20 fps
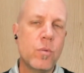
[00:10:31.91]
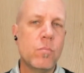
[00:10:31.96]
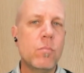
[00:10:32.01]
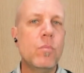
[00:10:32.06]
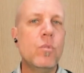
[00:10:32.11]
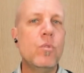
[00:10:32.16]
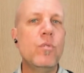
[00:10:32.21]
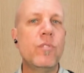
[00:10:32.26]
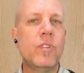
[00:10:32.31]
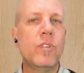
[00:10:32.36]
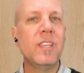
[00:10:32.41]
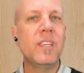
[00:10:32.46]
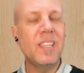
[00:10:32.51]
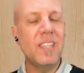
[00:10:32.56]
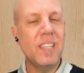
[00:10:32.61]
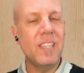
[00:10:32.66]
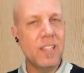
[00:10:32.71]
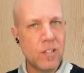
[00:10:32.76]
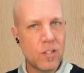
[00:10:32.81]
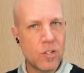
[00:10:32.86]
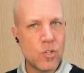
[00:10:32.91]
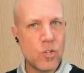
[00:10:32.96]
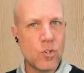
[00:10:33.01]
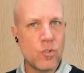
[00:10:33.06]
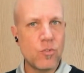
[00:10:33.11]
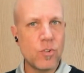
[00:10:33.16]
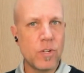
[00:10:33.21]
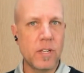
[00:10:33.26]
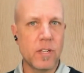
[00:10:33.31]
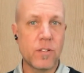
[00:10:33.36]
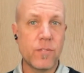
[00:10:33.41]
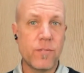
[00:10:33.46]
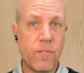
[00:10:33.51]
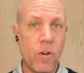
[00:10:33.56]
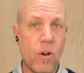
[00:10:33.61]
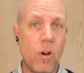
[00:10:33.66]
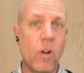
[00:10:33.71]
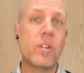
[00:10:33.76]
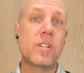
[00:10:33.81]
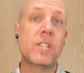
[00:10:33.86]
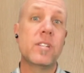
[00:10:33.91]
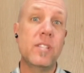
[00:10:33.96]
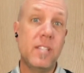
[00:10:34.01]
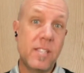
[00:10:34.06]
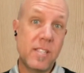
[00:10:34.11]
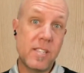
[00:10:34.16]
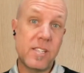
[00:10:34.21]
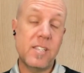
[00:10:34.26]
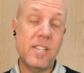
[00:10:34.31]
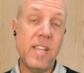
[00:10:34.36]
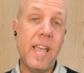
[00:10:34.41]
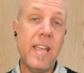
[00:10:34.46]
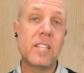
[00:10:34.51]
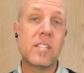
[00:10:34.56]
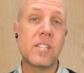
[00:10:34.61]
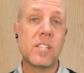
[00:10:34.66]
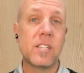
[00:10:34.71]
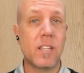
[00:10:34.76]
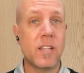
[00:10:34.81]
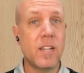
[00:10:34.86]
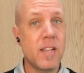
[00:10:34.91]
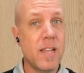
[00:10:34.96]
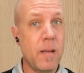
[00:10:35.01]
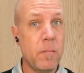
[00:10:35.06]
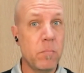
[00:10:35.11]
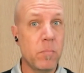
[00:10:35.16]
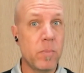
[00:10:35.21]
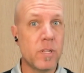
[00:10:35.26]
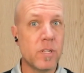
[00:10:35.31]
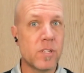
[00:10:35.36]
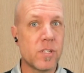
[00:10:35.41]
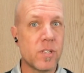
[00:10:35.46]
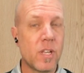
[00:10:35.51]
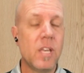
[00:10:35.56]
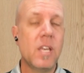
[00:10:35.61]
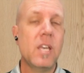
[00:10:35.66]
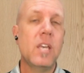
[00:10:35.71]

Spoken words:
moving industry as far as these stats and the numbers,